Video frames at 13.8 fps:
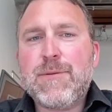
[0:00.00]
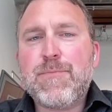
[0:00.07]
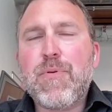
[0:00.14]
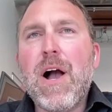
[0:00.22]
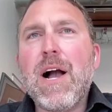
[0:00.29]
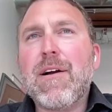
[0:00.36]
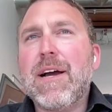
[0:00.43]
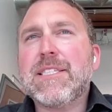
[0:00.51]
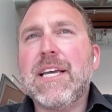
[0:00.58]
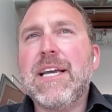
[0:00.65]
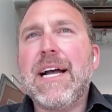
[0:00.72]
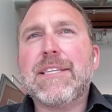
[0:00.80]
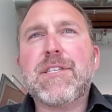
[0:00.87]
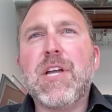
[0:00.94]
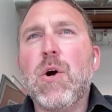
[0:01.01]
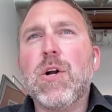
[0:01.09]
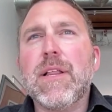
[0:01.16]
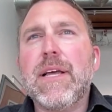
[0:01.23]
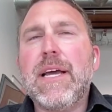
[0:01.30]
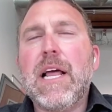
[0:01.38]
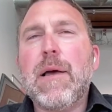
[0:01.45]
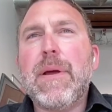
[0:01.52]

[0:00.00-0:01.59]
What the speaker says: It's progress. Yeah, it's totally.